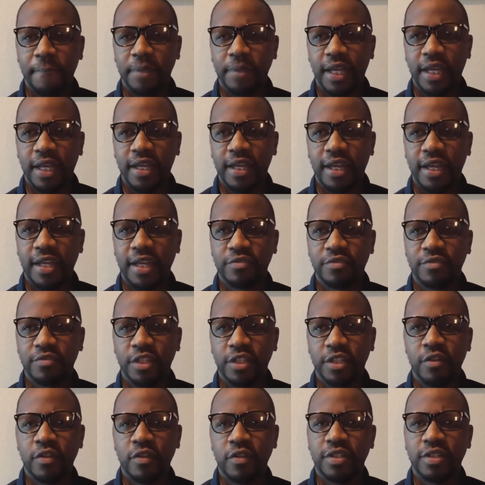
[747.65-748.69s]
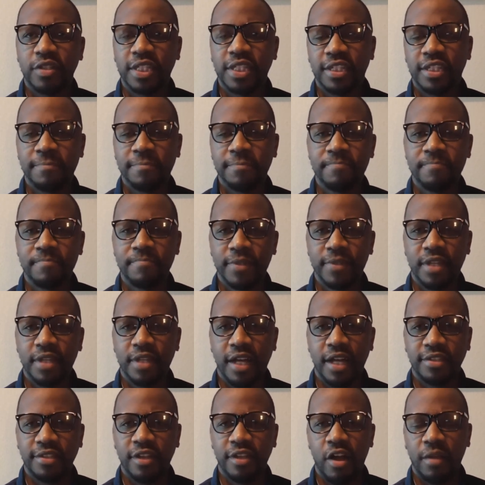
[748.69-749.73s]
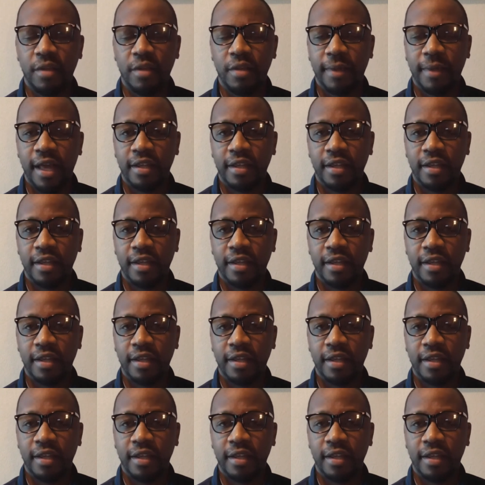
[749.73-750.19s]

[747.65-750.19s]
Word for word: as we currently uh, talk about it.